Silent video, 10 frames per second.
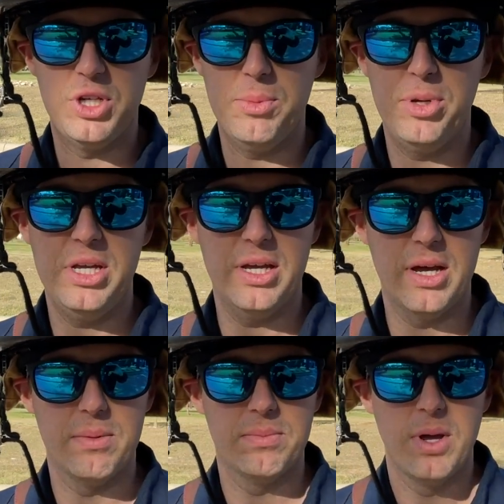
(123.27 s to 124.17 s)

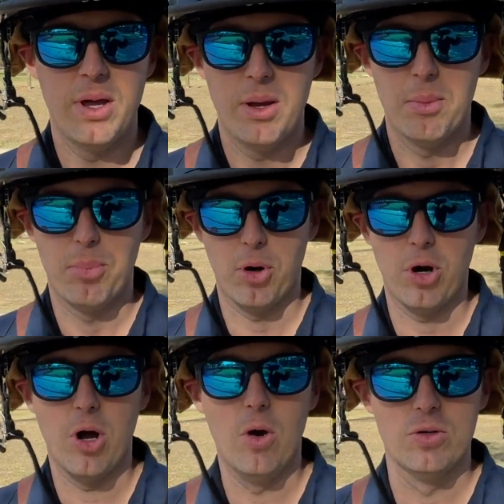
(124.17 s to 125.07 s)
GPM per
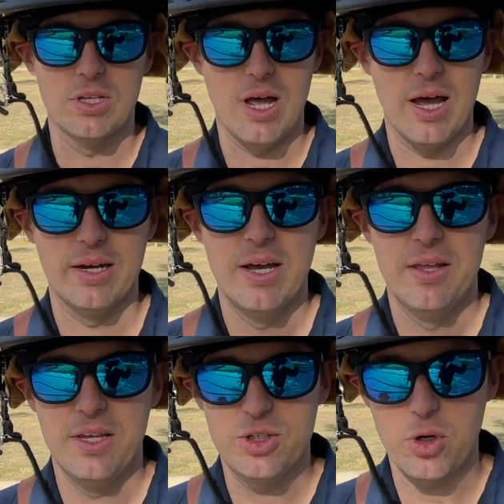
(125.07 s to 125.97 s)
hose line.
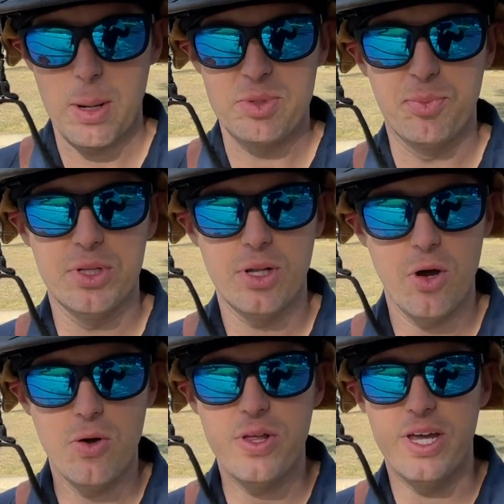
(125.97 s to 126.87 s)
This drops
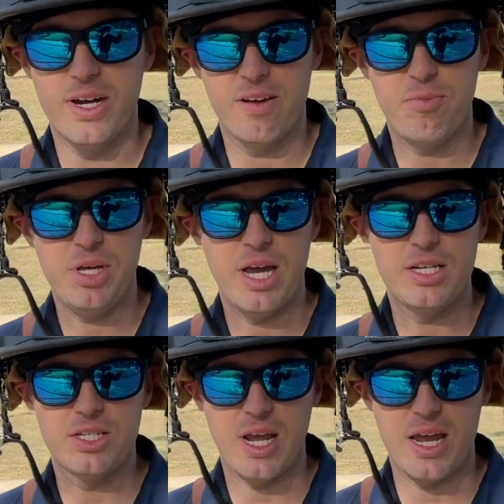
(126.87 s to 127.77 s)
below the NFPA
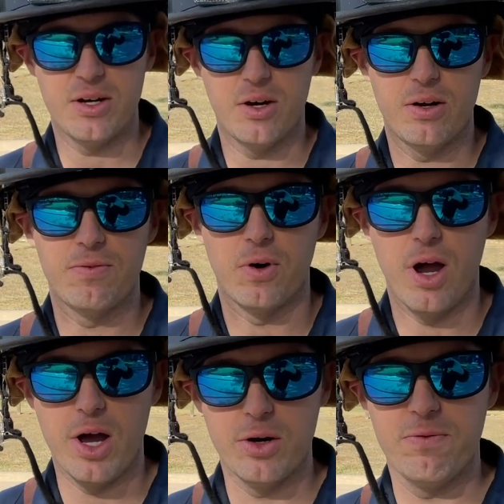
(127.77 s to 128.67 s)
standard for
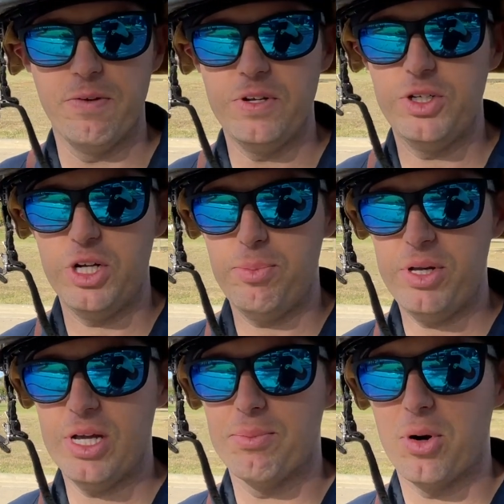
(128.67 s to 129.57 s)
150
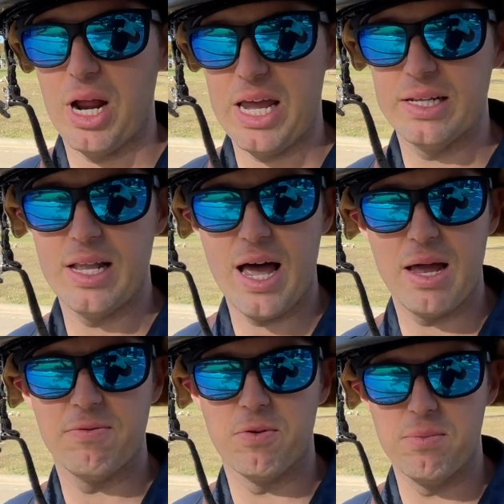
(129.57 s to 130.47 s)
GPM per hand
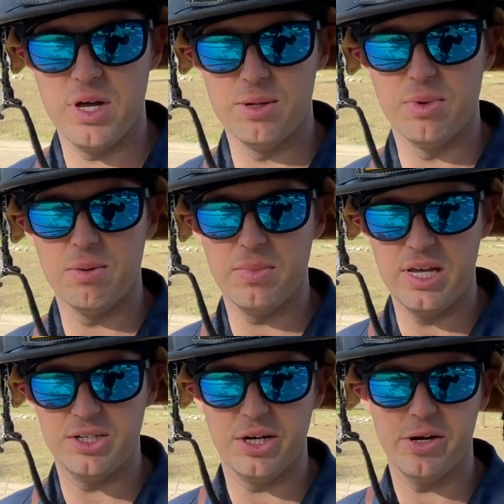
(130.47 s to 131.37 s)
line for minimum
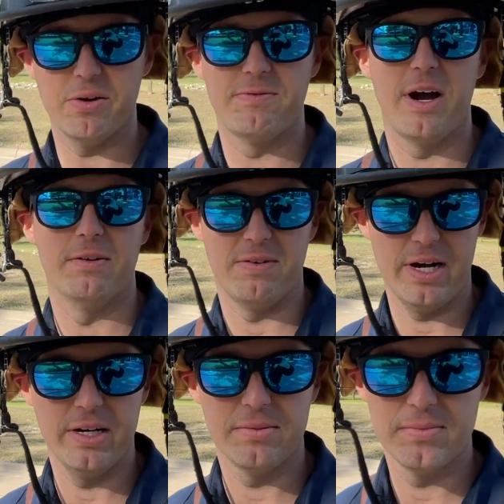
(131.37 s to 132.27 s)
interior firefighting.